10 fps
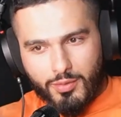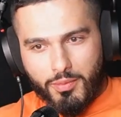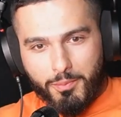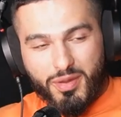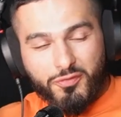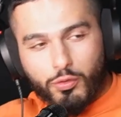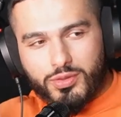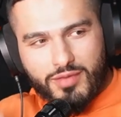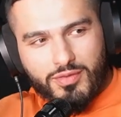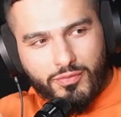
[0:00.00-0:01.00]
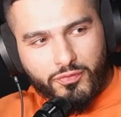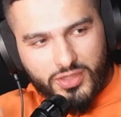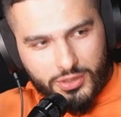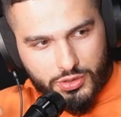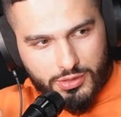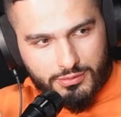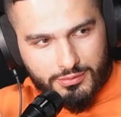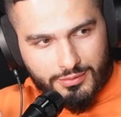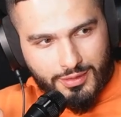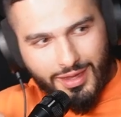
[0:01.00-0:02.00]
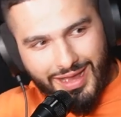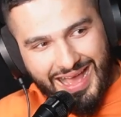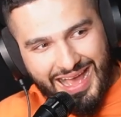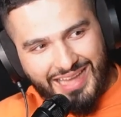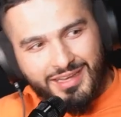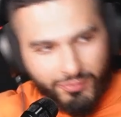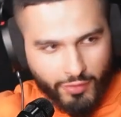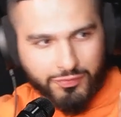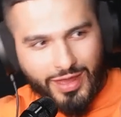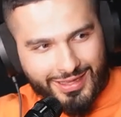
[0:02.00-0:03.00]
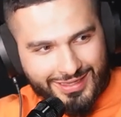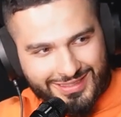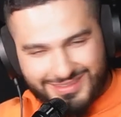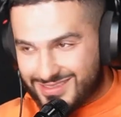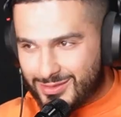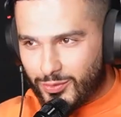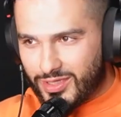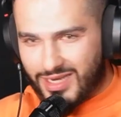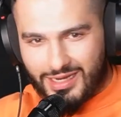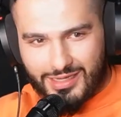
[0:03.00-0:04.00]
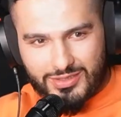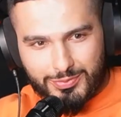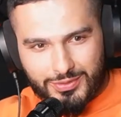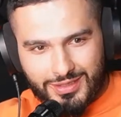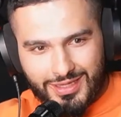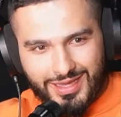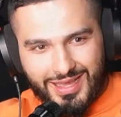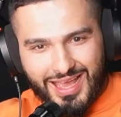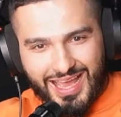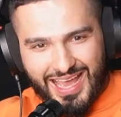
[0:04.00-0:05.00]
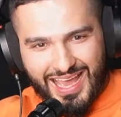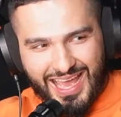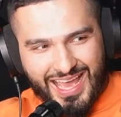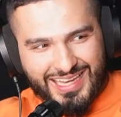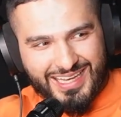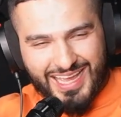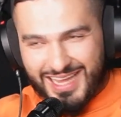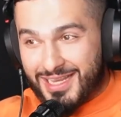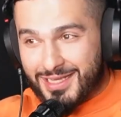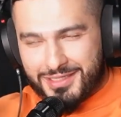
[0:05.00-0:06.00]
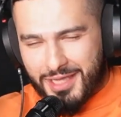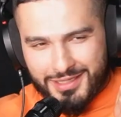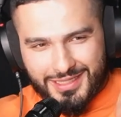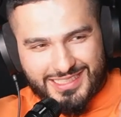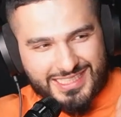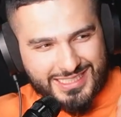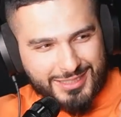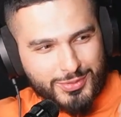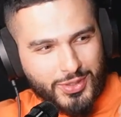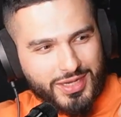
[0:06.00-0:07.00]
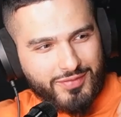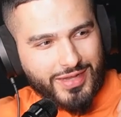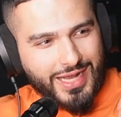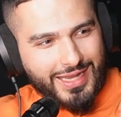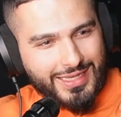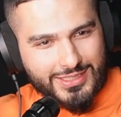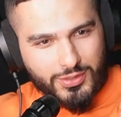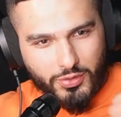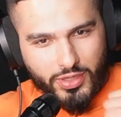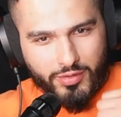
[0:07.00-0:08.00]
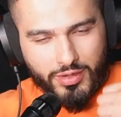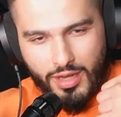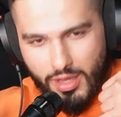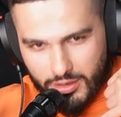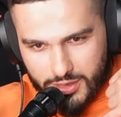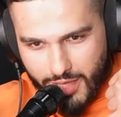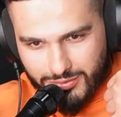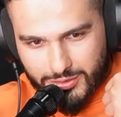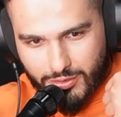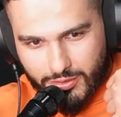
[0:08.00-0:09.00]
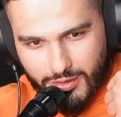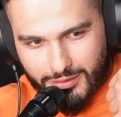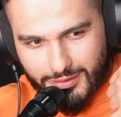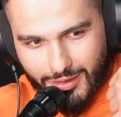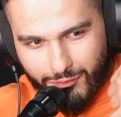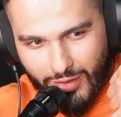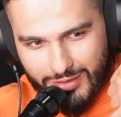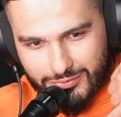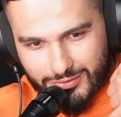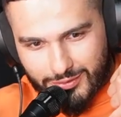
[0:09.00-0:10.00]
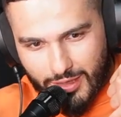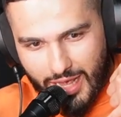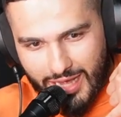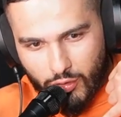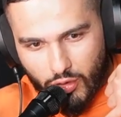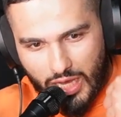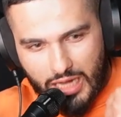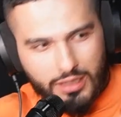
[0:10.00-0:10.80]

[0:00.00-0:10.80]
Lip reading: before they've even finished, another flight is doing an announcement. And their systems aren't even clear. So you're hearing, flight, Angola.